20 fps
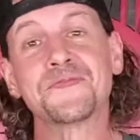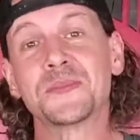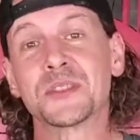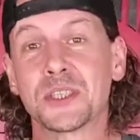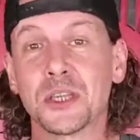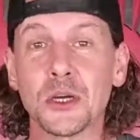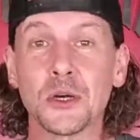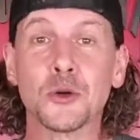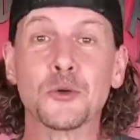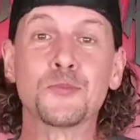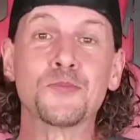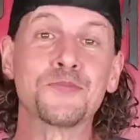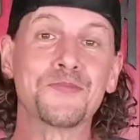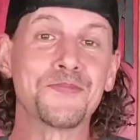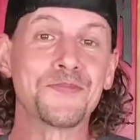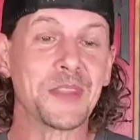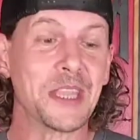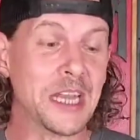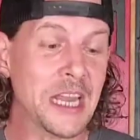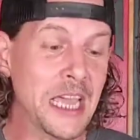So
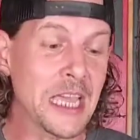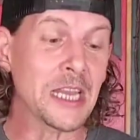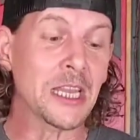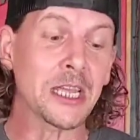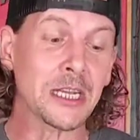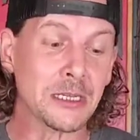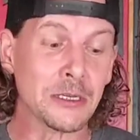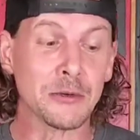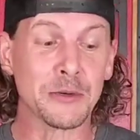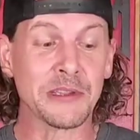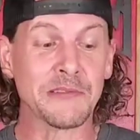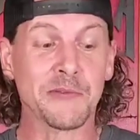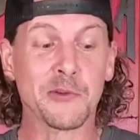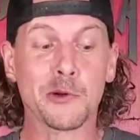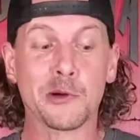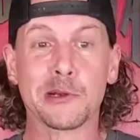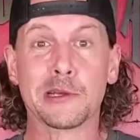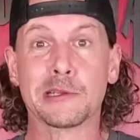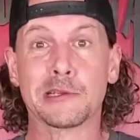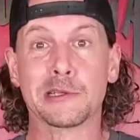it had a lot going for it.